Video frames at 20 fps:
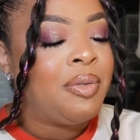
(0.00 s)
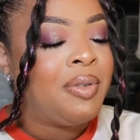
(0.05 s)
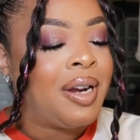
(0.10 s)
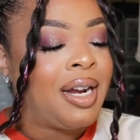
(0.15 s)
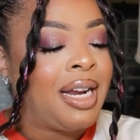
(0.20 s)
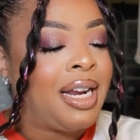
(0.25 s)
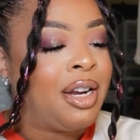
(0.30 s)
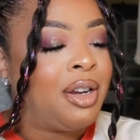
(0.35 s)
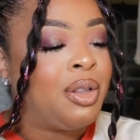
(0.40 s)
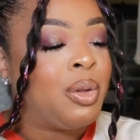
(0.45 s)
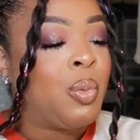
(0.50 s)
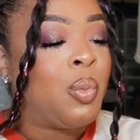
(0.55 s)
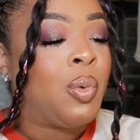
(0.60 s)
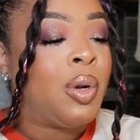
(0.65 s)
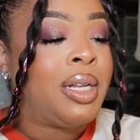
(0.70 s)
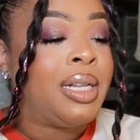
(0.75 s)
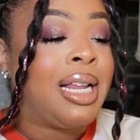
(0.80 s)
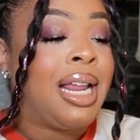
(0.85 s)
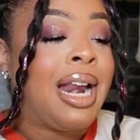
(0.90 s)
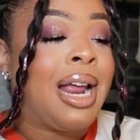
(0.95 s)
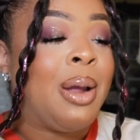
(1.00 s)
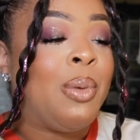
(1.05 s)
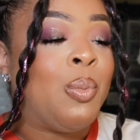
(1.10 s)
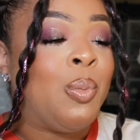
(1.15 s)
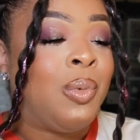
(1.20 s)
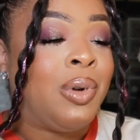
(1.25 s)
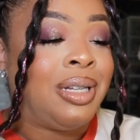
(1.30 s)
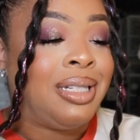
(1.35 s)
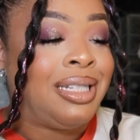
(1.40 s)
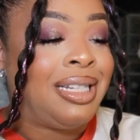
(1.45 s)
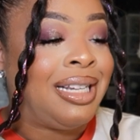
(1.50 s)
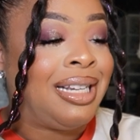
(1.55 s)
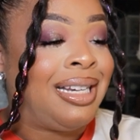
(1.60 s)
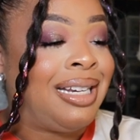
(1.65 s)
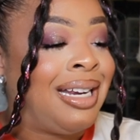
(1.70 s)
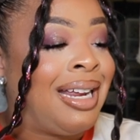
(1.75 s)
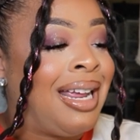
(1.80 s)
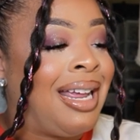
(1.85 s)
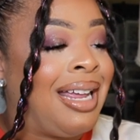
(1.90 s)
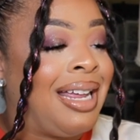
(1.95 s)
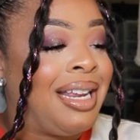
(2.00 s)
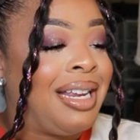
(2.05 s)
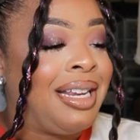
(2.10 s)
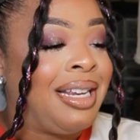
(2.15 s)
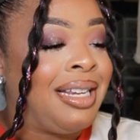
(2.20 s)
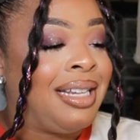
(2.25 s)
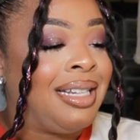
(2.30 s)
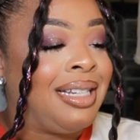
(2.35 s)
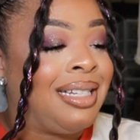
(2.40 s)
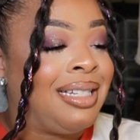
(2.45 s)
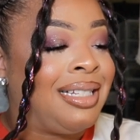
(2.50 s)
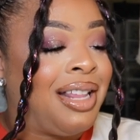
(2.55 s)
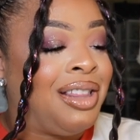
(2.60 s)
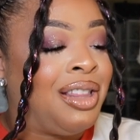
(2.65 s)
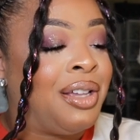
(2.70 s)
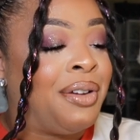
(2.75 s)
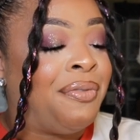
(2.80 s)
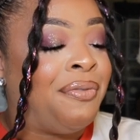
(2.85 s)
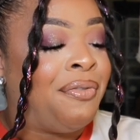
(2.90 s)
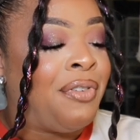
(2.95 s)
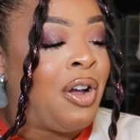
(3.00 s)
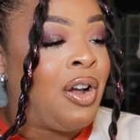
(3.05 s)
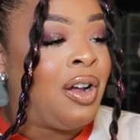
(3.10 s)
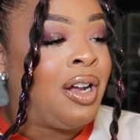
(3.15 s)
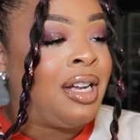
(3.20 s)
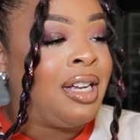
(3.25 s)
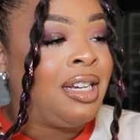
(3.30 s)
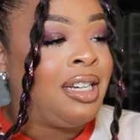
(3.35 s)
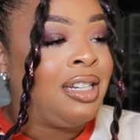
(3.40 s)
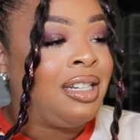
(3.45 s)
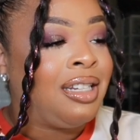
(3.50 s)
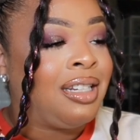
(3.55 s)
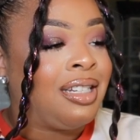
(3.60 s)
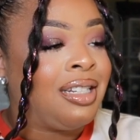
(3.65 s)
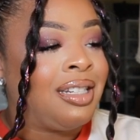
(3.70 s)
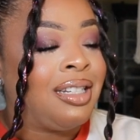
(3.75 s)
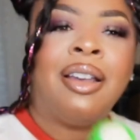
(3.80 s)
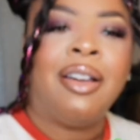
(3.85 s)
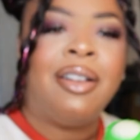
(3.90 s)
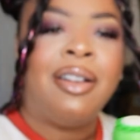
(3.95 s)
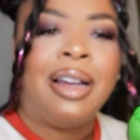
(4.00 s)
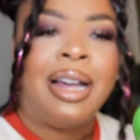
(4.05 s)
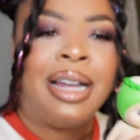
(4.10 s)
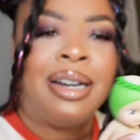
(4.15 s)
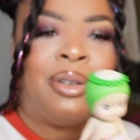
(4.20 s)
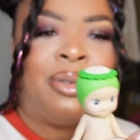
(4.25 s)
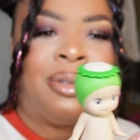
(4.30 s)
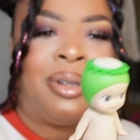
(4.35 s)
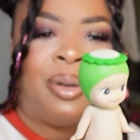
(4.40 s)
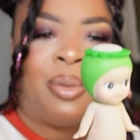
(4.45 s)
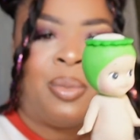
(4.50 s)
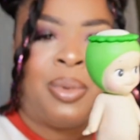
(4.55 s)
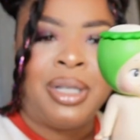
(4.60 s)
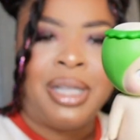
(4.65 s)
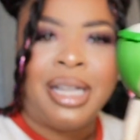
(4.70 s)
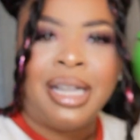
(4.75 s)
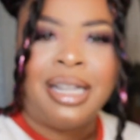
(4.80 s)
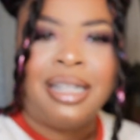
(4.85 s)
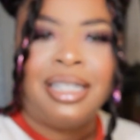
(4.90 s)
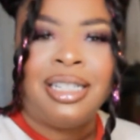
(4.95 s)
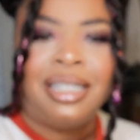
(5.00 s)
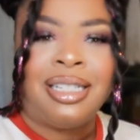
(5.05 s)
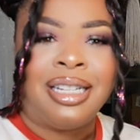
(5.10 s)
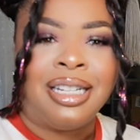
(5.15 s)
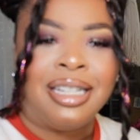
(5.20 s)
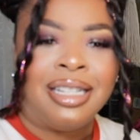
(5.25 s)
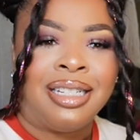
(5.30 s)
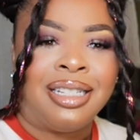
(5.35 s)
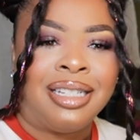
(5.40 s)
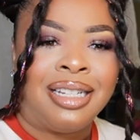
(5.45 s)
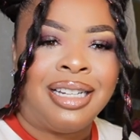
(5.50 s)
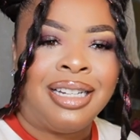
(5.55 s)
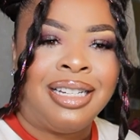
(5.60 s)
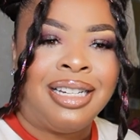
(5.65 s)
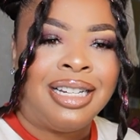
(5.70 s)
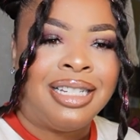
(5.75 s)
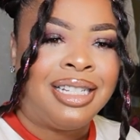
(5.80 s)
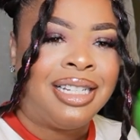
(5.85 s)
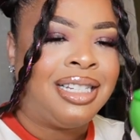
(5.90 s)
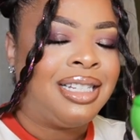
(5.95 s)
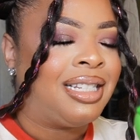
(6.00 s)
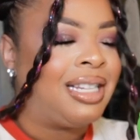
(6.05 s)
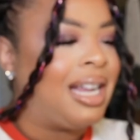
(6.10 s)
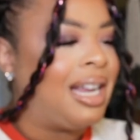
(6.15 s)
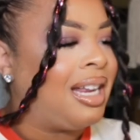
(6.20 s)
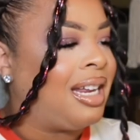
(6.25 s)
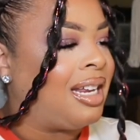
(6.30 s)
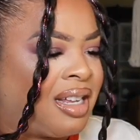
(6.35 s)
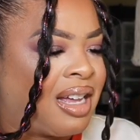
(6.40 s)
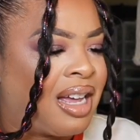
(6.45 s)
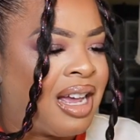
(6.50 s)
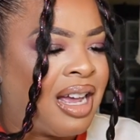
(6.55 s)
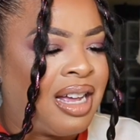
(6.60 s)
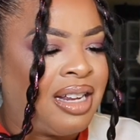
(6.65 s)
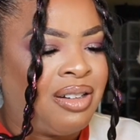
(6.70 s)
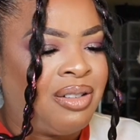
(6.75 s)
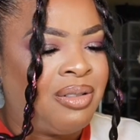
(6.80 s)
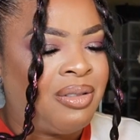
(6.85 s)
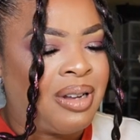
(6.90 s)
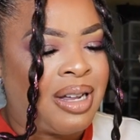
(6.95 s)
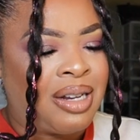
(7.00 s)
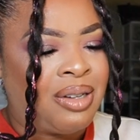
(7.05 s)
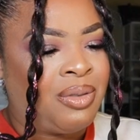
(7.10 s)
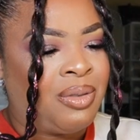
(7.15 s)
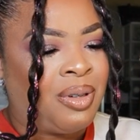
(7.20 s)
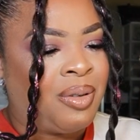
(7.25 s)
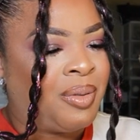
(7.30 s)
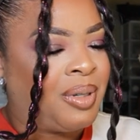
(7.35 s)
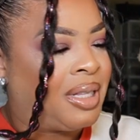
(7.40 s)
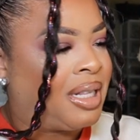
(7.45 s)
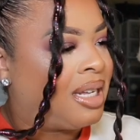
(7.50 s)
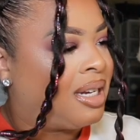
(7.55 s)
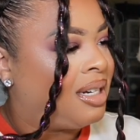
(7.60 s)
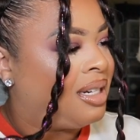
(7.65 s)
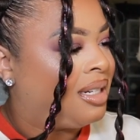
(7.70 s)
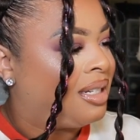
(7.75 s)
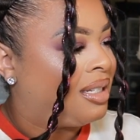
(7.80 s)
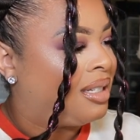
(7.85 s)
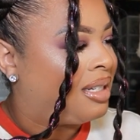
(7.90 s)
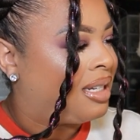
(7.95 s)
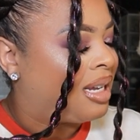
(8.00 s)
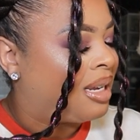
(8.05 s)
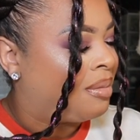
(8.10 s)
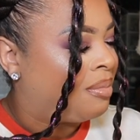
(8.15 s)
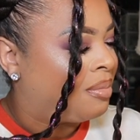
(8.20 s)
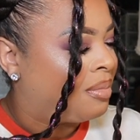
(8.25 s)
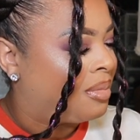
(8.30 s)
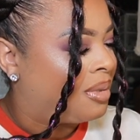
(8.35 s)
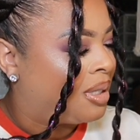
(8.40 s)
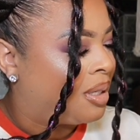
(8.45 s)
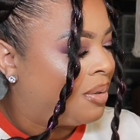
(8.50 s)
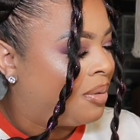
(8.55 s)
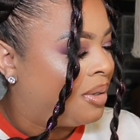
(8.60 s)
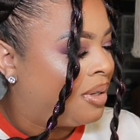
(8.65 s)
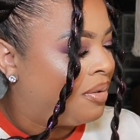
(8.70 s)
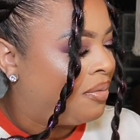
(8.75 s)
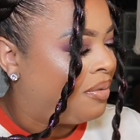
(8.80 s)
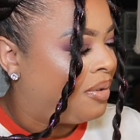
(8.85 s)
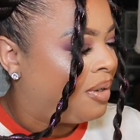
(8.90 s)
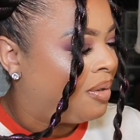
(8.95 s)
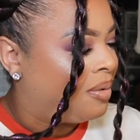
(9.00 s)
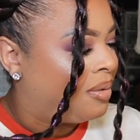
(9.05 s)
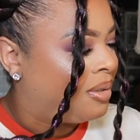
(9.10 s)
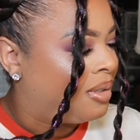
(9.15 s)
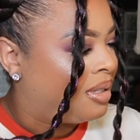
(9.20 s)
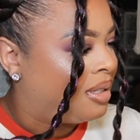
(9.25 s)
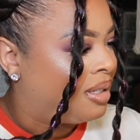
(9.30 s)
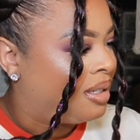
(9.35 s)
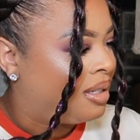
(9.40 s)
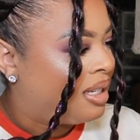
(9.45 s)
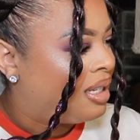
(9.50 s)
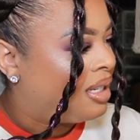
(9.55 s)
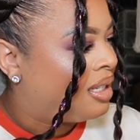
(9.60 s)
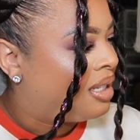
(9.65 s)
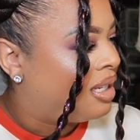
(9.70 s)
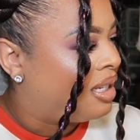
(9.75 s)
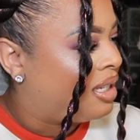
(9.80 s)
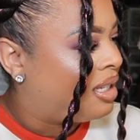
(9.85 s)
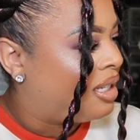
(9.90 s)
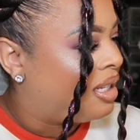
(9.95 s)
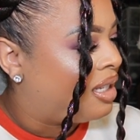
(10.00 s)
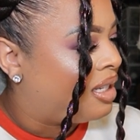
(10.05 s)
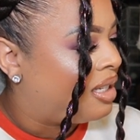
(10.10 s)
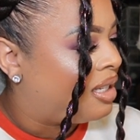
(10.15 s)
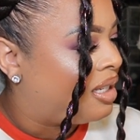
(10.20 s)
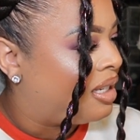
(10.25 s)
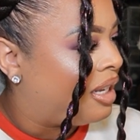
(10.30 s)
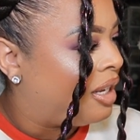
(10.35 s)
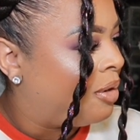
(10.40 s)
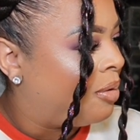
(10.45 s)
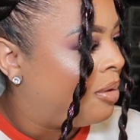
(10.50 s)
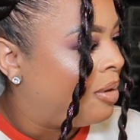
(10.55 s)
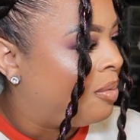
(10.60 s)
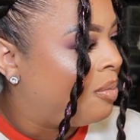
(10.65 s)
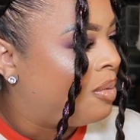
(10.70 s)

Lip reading: right here, the one that I wanted is the fawn. Y'all, I don't know, what the hell is this? It doesn't say. I don't know what that is. I'm so confused. Is this the secret